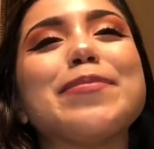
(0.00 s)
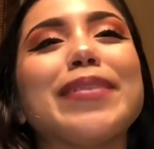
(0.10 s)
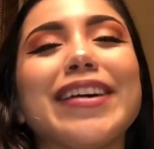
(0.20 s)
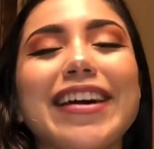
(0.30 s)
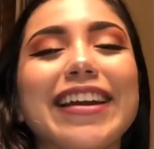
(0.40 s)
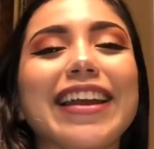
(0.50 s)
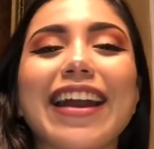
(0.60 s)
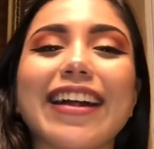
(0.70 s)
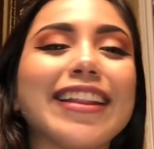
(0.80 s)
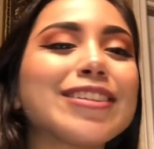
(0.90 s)
but
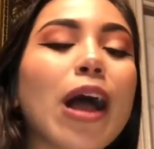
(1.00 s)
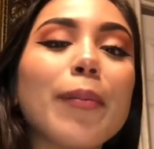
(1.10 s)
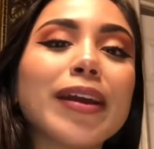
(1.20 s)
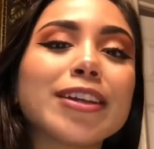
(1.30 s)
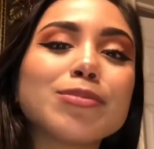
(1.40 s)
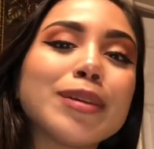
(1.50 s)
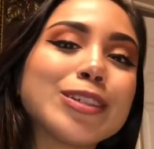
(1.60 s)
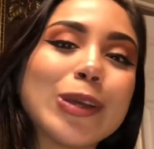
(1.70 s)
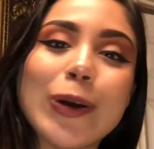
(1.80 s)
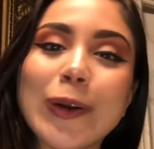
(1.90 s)
yeah this topic has me
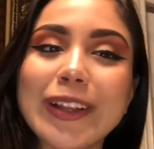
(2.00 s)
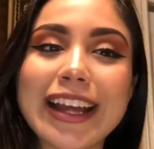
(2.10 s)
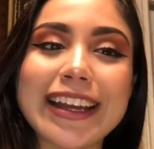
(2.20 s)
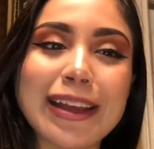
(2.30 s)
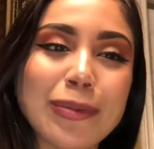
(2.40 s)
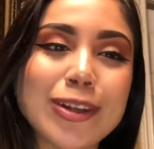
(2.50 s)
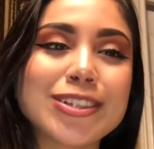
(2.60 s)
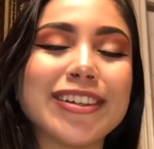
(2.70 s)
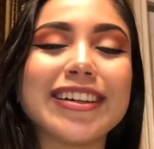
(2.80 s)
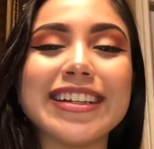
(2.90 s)
so like
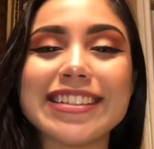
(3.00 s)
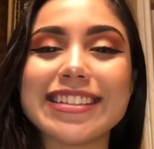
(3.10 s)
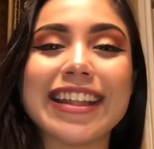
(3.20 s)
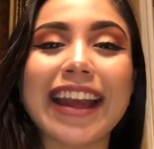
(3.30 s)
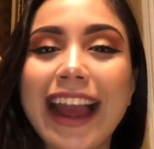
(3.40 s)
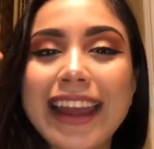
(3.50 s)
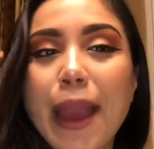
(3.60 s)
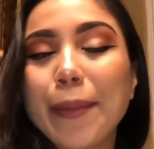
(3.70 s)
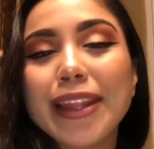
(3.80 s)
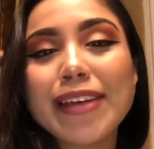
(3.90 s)
emotional because like i
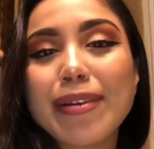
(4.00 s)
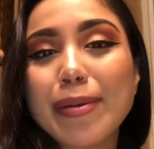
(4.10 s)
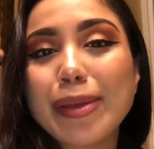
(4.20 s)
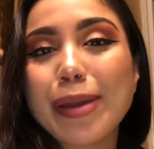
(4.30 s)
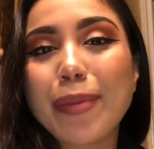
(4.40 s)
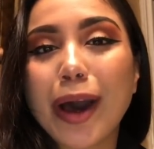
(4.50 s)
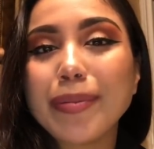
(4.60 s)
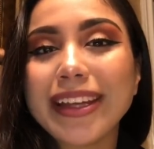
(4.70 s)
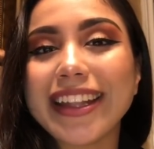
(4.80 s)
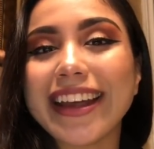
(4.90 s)
can't believe i'm gonna be a
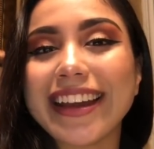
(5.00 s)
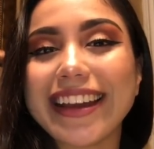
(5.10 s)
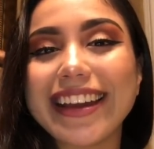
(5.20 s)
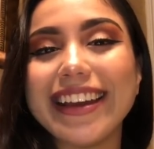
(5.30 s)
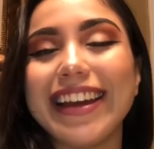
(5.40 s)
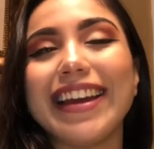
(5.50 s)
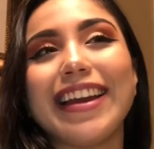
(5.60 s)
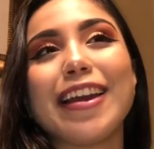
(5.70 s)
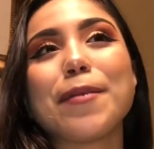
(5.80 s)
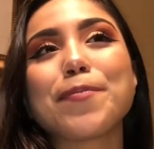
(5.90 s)
mommy like
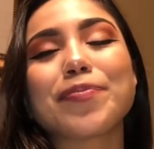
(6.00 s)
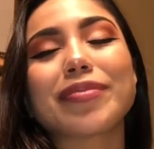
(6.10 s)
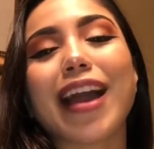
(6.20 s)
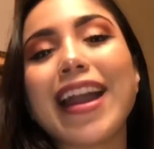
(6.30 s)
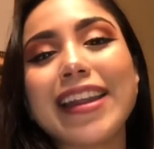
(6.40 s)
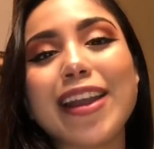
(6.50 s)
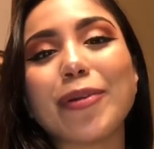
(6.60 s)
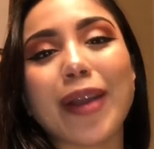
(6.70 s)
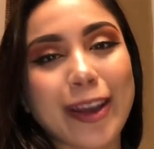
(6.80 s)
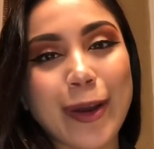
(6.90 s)
i
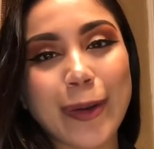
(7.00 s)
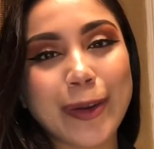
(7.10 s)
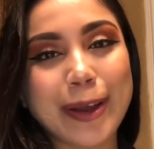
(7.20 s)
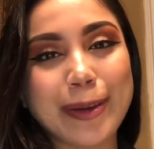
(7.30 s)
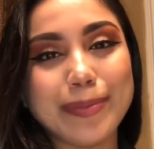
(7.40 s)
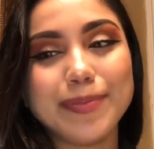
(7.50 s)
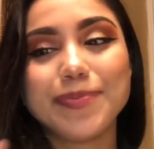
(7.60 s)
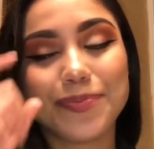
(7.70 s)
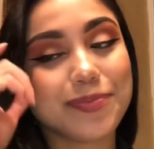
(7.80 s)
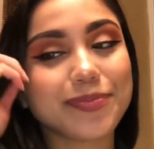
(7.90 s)
can't wait to hold him
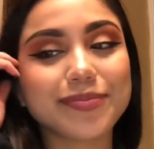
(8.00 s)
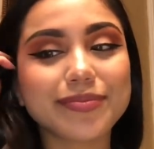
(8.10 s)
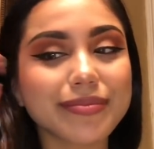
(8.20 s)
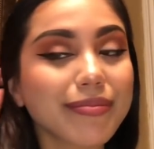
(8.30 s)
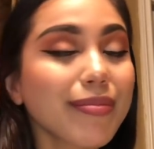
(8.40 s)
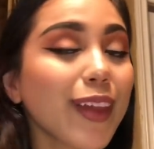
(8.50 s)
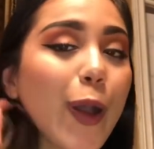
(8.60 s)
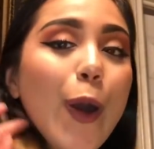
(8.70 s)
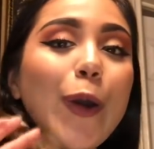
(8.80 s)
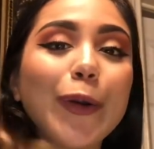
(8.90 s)

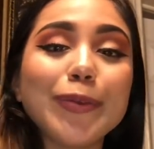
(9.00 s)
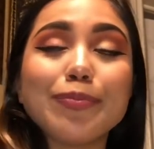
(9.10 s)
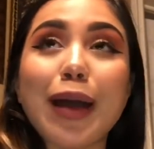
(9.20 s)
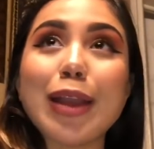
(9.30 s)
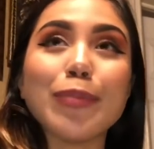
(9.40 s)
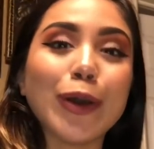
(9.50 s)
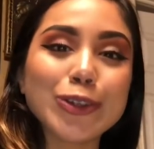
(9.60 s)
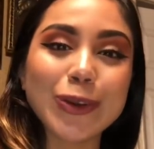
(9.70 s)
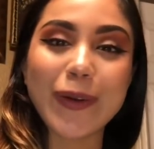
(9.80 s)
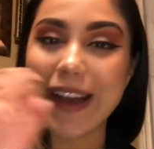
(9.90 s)
oh my
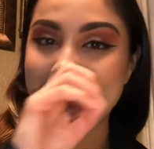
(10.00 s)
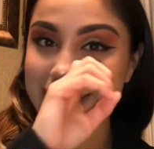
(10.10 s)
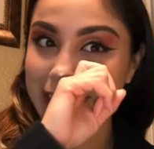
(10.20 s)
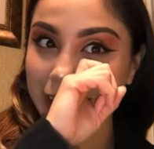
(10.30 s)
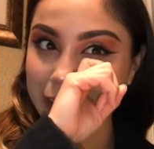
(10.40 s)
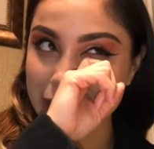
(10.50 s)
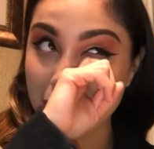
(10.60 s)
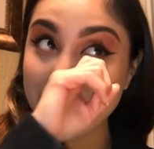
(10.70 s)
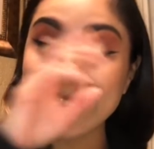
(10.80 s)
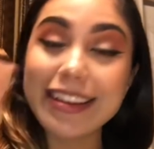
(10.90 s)
emotional ass like
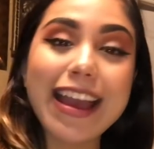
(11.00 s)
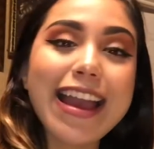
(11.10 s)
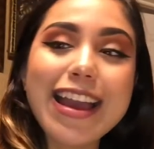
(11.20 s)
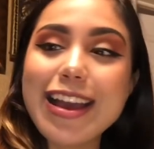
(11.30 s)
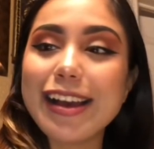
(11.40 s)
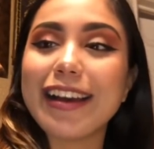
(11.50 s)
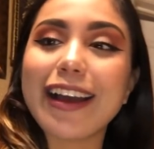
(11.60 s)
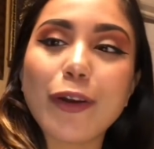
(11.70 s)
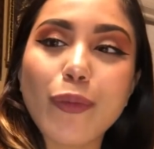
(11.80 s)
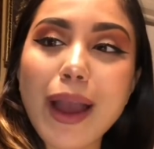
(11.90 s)
sharon
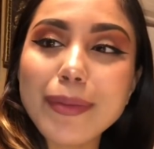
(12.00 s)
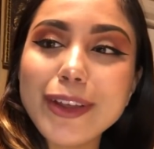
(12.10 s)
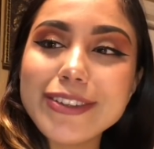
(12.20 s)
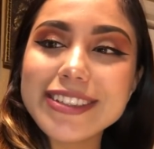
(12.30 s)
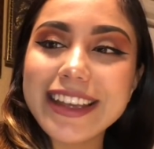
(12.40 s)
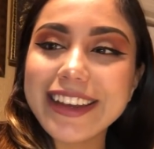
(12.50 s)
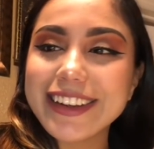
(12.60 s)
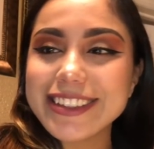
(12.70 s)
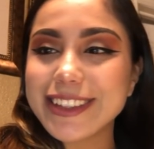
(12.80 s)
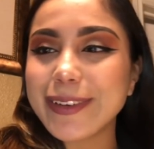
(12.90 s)
wipe those
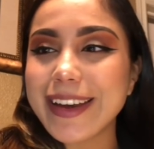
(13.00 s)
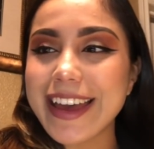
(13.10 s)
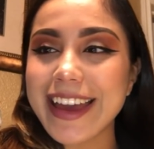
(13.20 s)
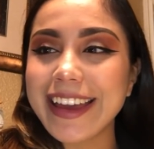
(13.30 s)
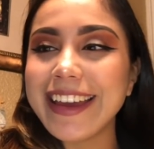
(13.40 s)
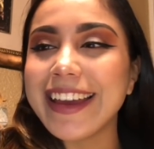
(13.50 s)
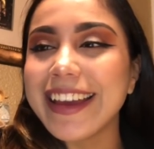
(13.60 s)
tears away